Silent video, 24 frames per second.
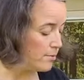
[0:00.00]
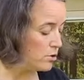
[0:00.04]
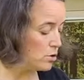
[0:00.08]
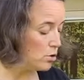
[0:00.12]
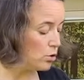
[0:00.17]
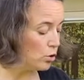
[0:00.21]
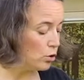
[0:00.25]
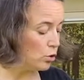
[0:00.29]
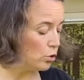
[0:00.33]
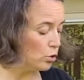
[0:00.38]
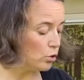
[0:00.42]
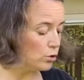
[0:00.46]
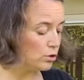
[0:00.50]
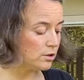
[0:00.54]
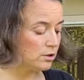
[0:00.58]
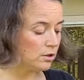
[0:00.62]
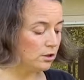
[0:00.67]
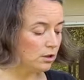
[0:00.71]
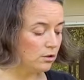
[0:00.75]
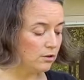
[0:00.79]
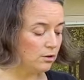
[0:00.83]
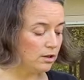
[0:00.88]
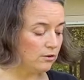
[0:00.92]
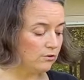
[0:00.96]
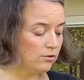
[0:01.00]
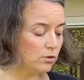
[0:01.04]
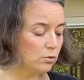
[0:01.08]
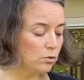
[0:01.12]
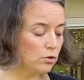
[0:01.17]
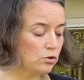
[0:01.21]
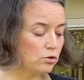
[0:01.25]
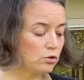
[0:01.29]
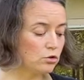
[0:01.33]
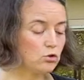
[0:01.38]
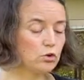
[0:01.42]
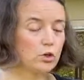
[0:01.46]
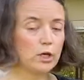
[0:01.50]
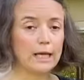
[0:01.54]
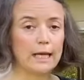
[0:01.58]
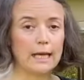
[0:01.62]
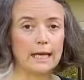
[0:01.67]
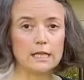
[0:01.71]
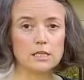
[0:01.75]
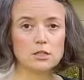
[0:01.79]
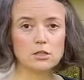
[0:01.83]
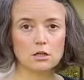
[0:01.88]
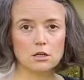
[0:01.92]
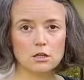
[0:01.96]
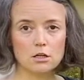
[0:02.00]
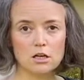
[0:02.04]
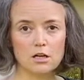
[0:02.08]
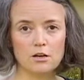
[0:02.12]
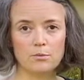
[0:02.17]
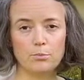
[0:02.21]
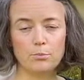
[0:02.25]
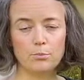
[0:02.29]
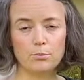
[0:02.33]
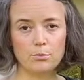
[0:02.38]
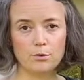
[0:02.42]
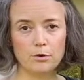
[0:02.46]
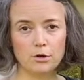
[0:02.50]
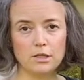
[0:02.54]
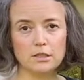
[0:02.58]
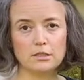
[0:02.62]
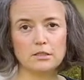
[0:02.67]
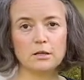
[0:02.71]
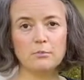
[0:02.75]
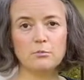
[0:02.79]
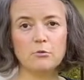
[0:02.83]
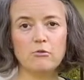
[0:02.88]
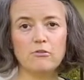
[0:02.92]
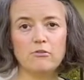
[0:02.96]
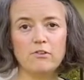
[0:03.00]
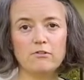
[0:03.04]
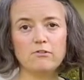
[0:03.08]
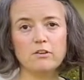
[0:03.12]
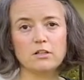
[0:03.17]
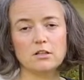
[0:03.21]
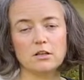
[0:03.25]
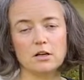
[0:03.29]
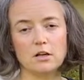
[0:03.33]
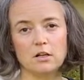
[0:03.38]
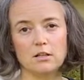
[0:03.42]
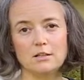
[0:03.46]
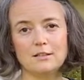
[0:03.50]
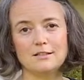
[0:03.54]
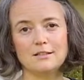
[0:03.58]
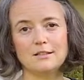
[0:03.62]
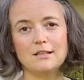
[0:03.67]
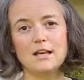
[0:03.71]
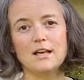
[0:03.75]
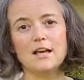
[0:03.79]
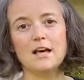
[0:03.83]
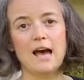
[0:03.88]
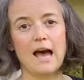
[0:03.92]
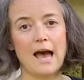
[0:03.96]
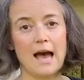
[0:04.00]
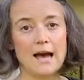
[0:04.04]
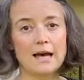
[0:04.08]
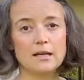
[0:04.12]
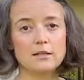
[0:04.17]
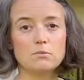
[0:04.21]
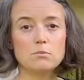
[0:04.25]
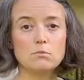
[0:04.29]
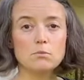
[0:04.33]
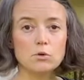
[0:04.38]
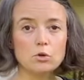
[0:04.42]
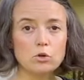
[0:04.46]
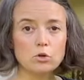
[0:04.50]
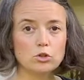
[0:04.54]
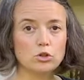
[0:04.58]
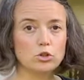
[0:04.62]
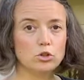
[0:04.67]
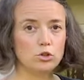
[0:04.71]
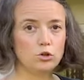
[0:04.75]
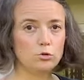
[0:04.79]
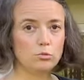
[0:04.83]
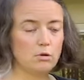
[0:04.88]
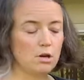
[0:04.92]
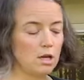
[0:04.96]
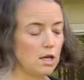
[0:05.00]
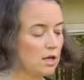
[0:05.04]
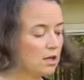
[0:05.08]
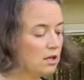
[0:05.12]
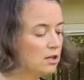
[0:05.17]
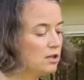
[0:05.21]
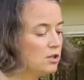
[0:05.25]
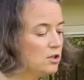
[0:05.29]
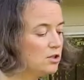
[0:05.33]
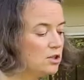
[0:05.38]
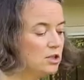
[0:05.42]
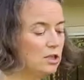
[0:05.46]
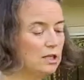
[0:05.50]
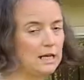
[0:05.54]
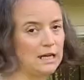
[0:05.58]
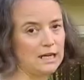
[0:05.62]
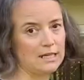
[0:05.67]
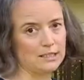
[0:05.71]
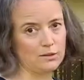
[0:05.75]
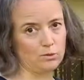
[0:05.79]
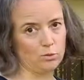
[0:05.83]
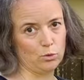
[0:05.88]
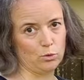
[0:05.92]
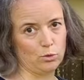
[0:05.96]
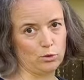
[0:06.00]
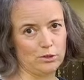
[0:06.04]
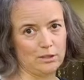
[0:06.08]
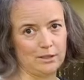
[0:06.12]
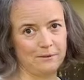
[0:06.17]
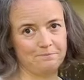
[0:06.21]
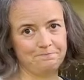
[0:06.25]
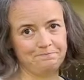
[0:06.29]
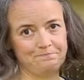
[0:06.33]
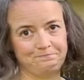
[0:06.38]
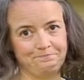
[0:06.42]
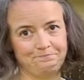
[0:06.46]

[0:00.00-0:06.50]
You can also, if you want to try and get darker, brighter, more vivid colours, add more turmeric to less water.